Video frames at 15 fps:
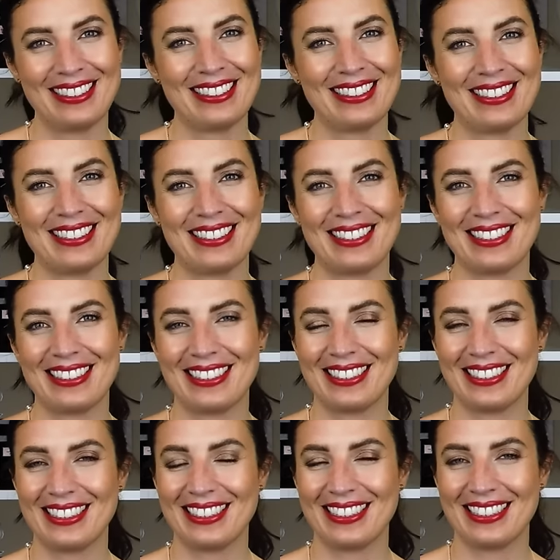
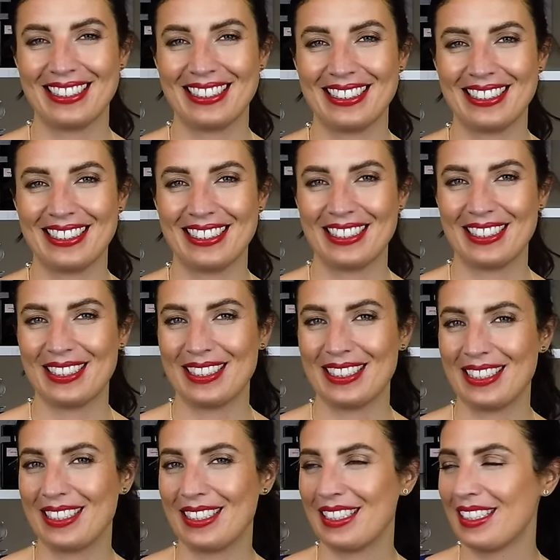
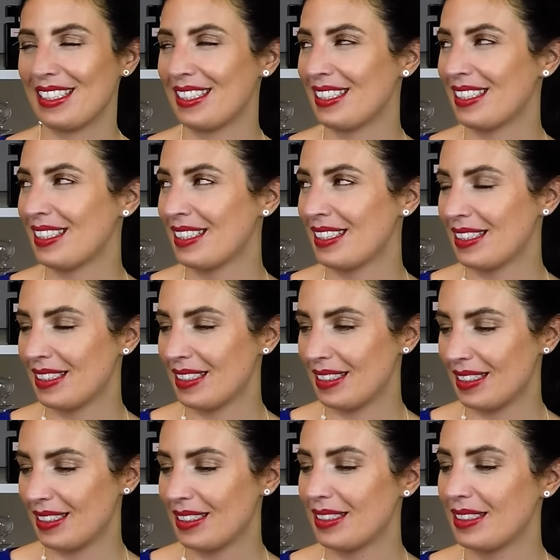
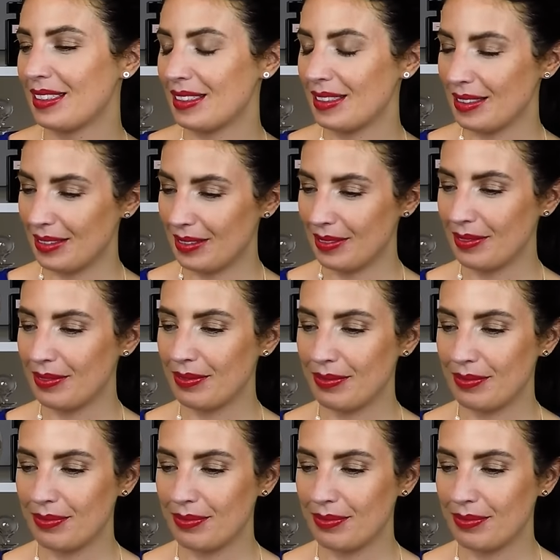No words are spoken by the person on screen.